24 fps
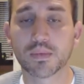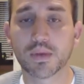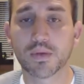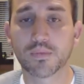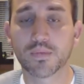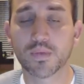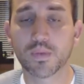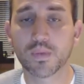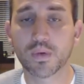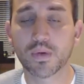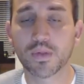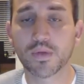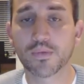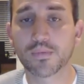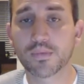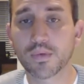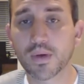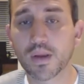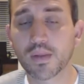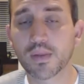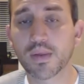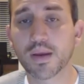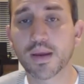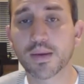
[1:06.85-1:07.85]
if you will, the
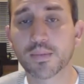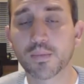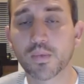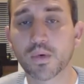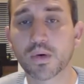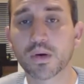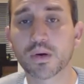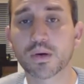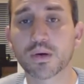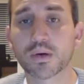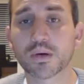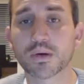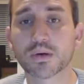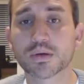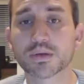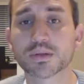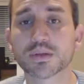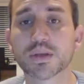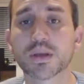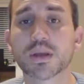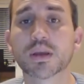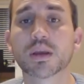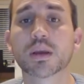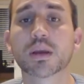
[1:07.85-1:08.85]
frontline
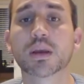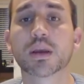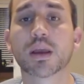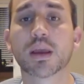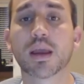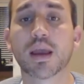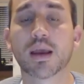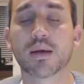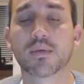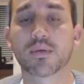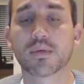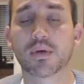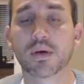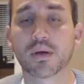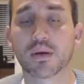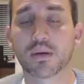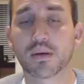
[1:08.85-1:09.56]
workers have